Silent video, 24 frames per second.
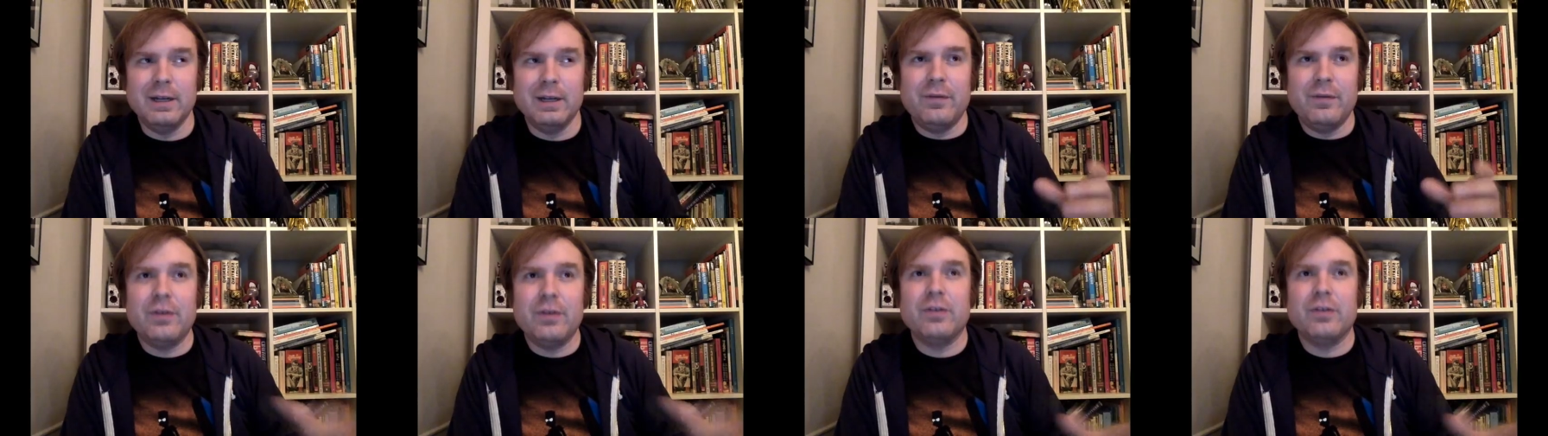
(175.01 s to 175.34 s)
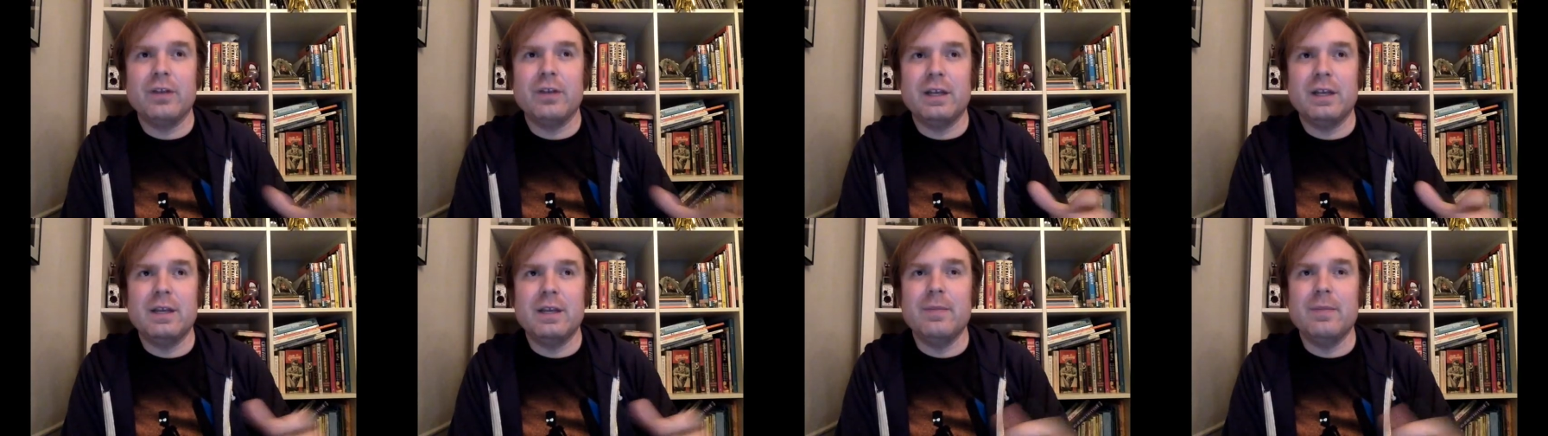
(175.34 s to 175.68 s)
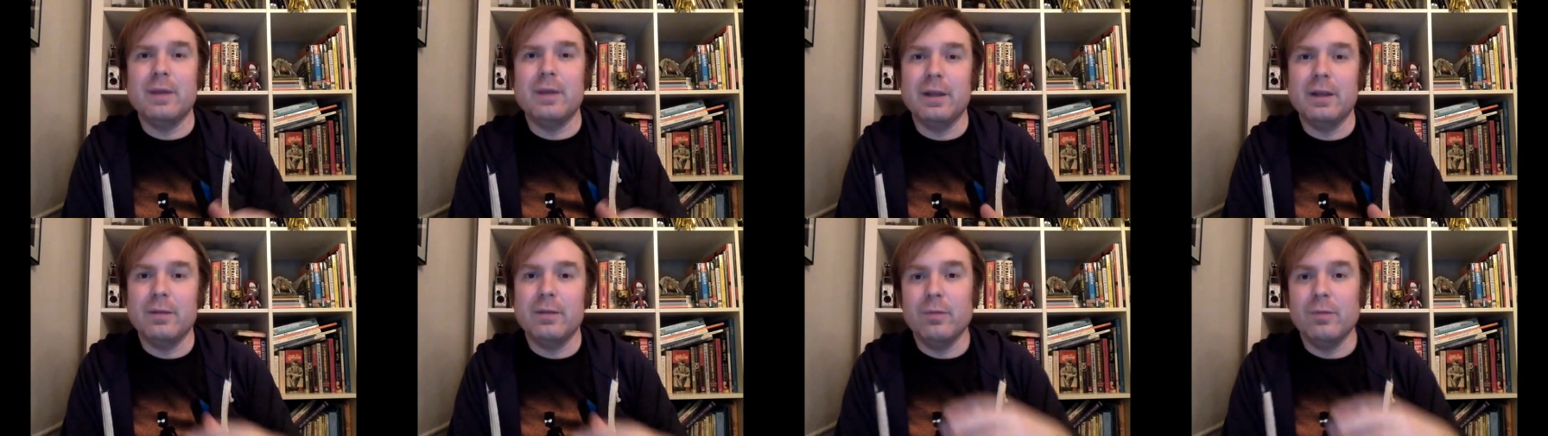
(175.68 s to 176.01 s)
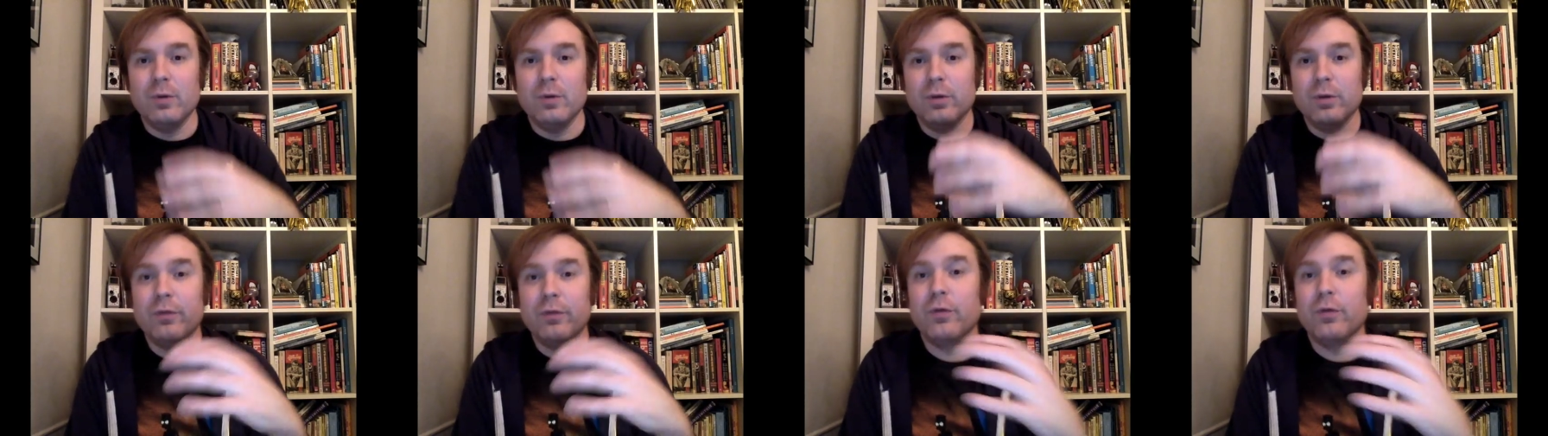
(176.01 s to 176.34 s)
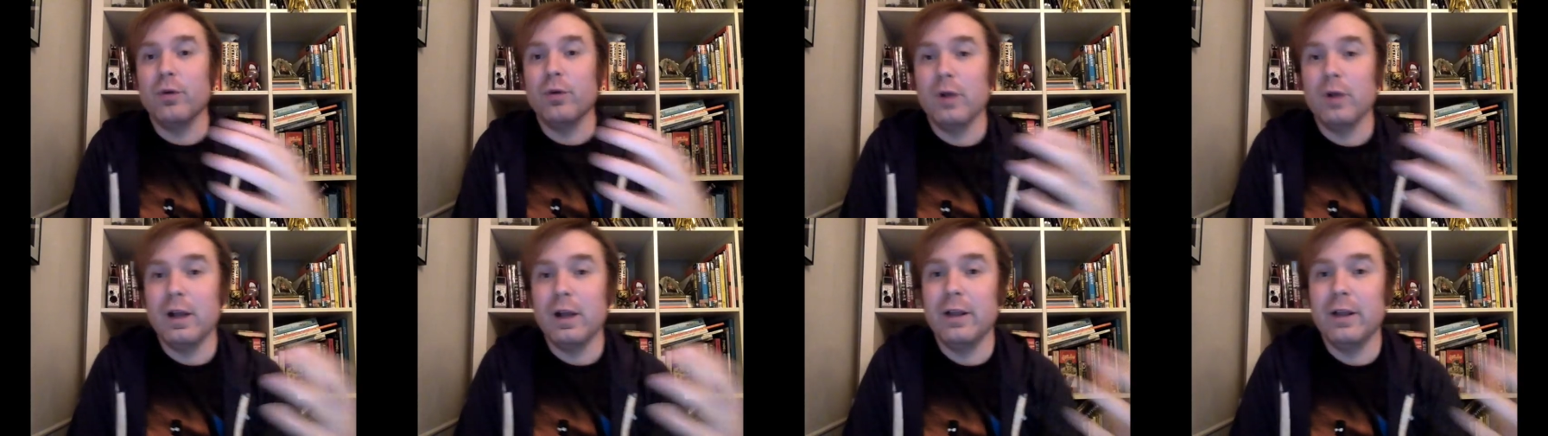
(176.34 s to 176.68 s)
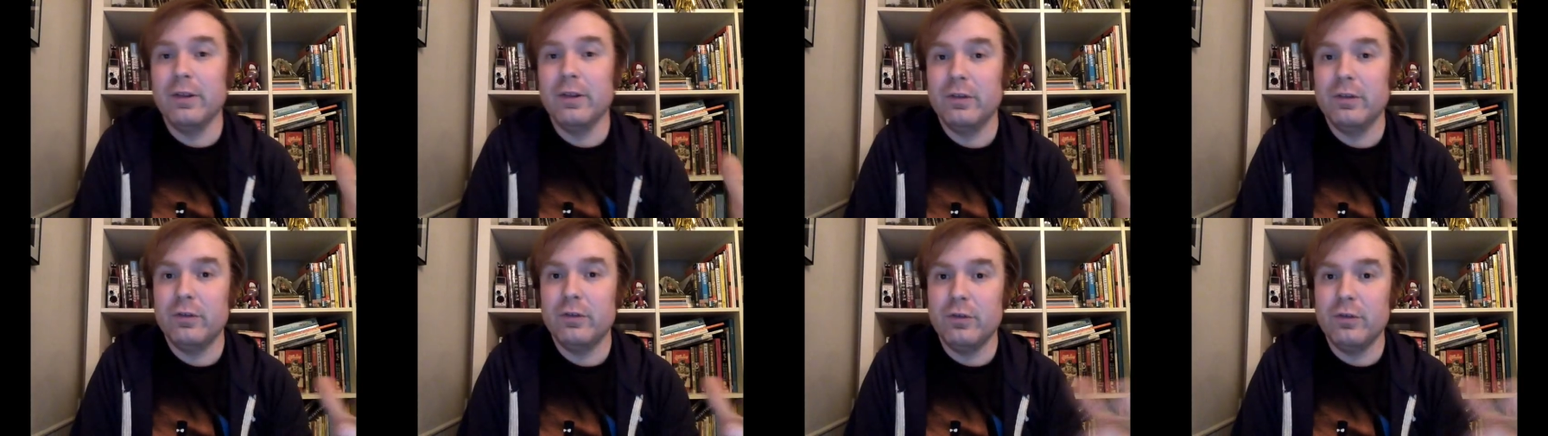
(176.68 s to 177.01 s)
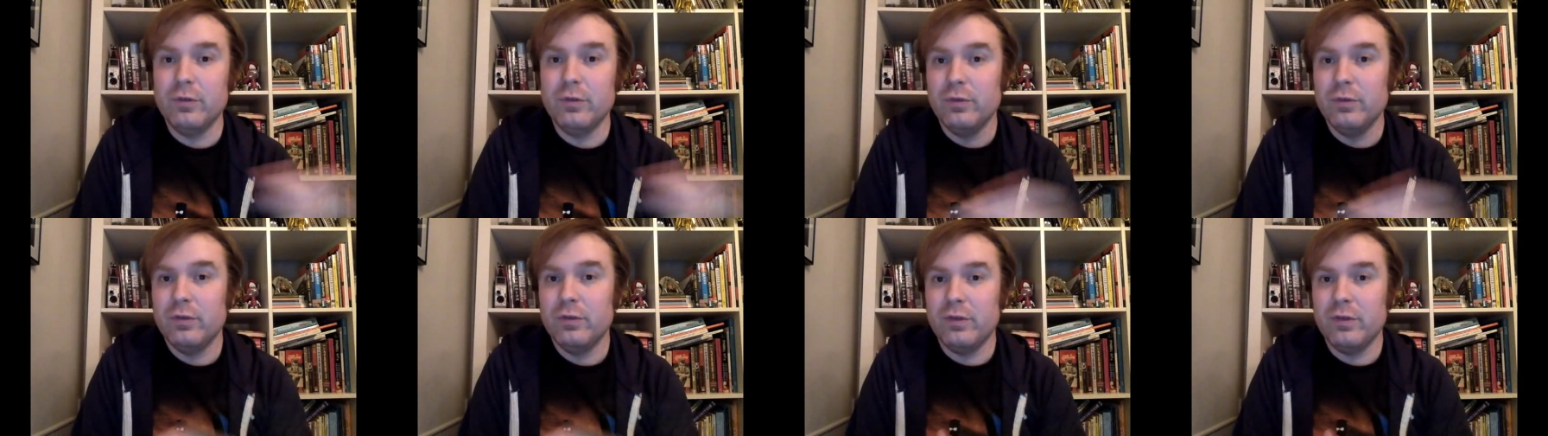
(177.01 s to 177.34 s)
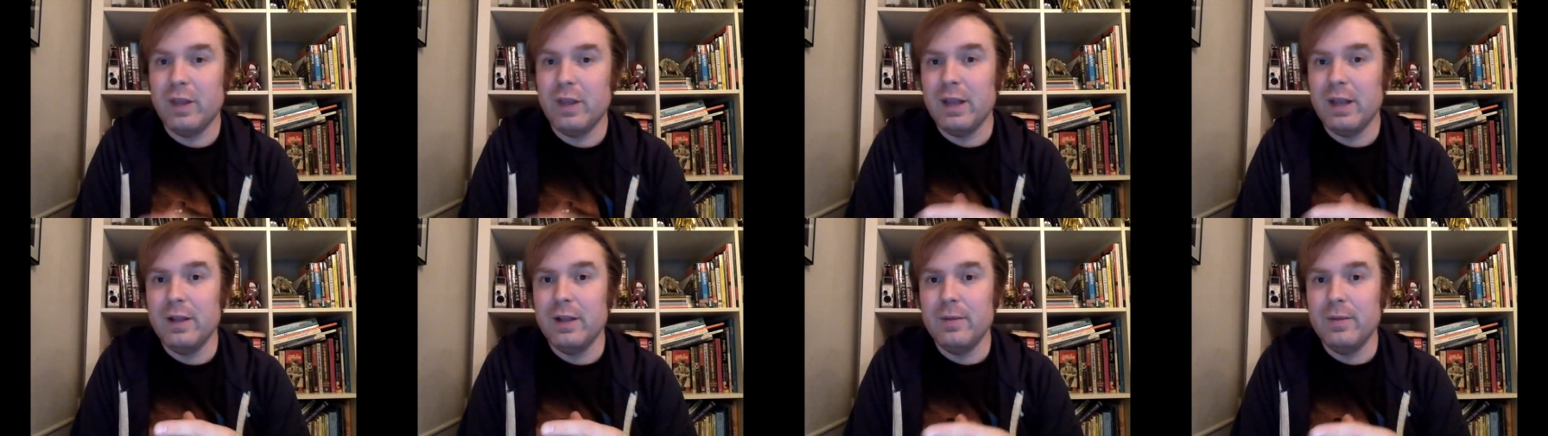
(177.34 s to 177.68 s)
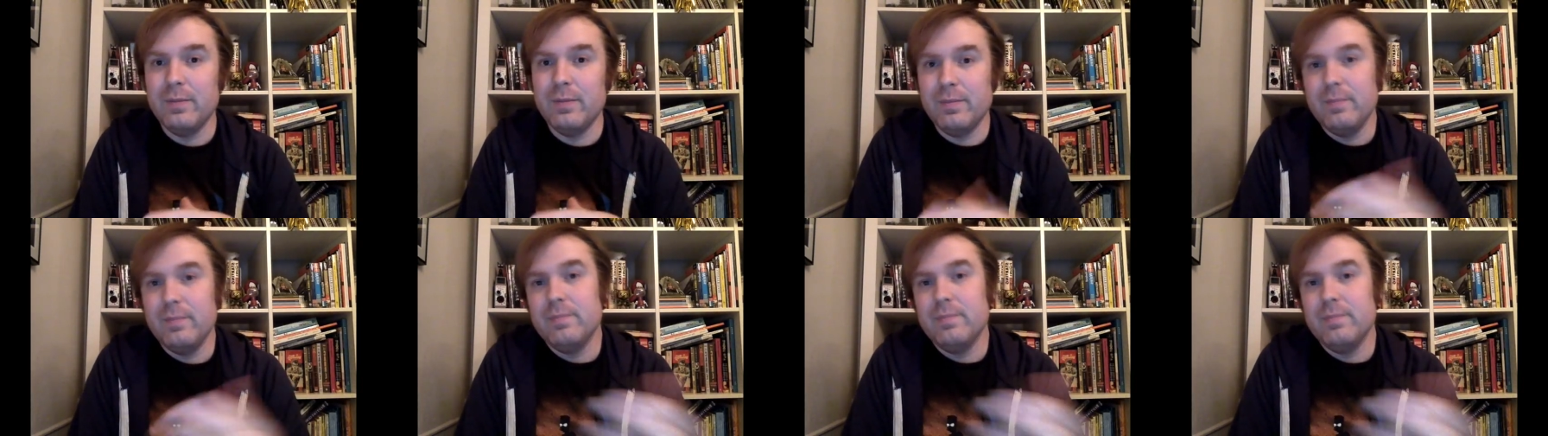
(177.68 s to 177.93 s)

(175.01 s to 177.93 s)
feels like he made it more for us to stay